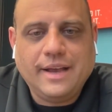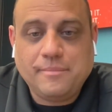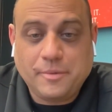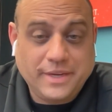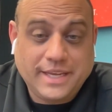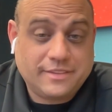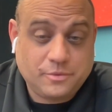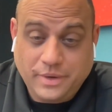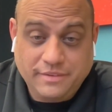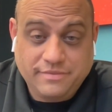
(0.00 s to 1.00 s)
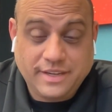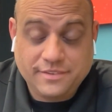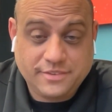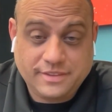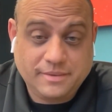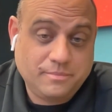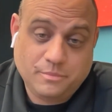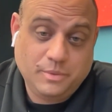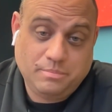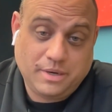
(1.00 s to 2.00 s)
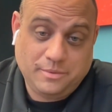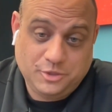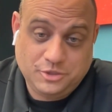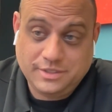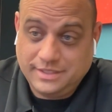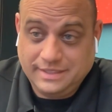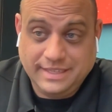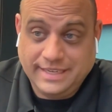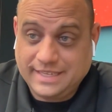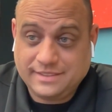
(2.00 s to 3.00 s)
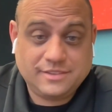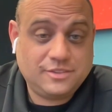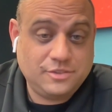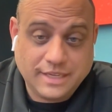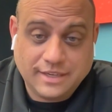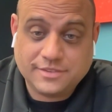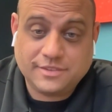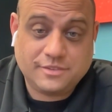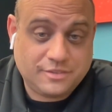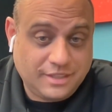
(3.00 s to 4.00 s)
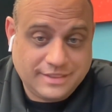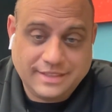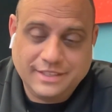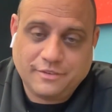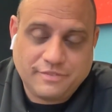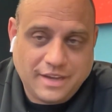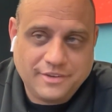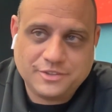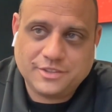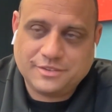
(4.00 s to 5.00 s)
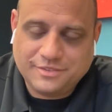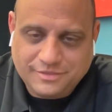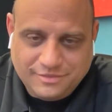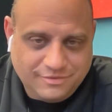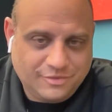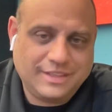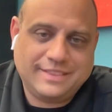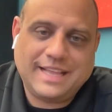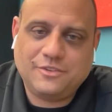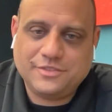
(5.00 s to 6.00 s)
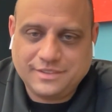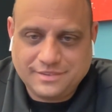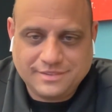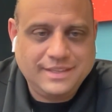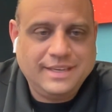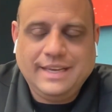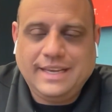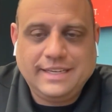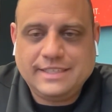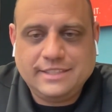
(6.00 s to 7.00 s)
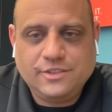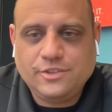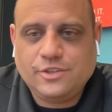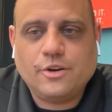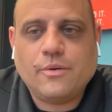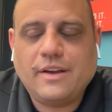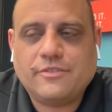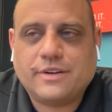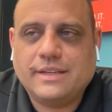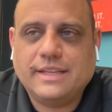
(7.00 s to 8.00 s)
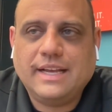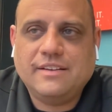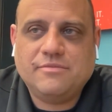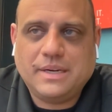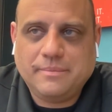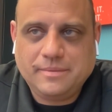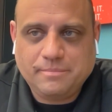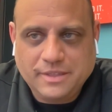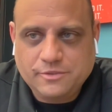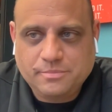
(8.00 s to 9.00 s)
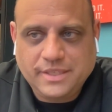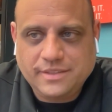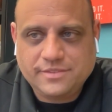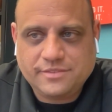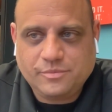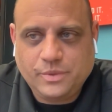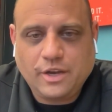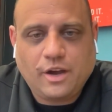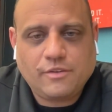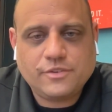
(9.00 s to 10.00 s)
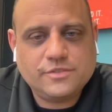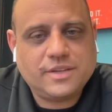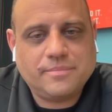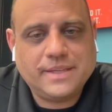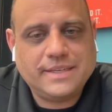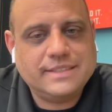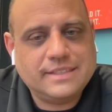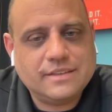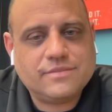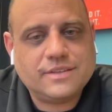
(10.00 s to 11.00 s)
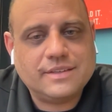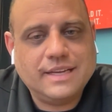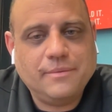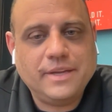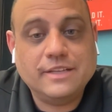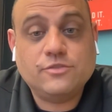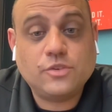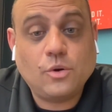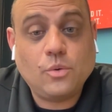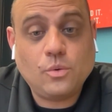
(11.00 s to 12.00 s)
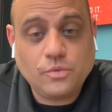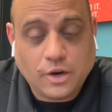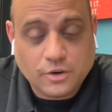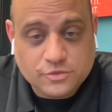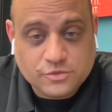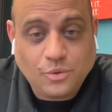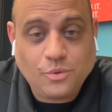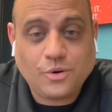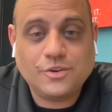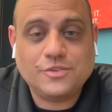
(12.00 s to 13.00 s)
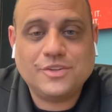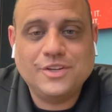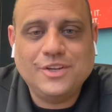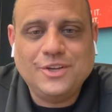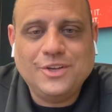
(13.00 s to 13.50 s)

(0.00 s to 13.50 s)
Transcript: And then we got there way faster than we probably should. And then they got to two thousand, you know, five hundred or one thousand, and continued to grow after I left. But I mean, it was because we offered something different, and we sold our stores